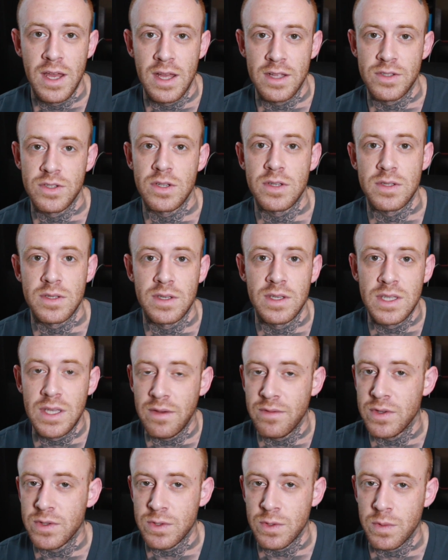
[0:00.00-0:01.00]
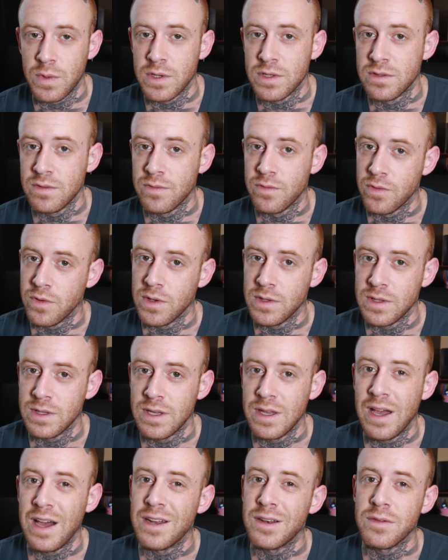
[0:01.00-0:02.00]
It's just given to us
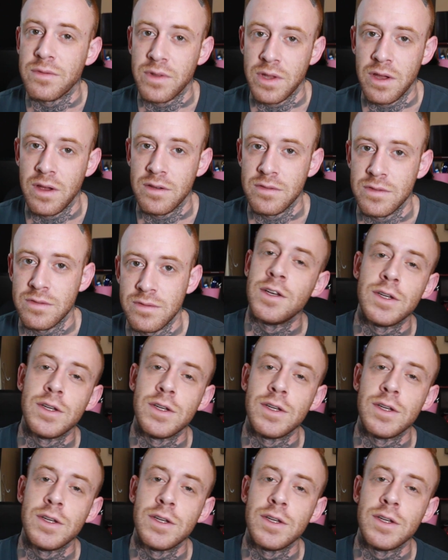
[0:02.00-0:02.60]
freely out of love.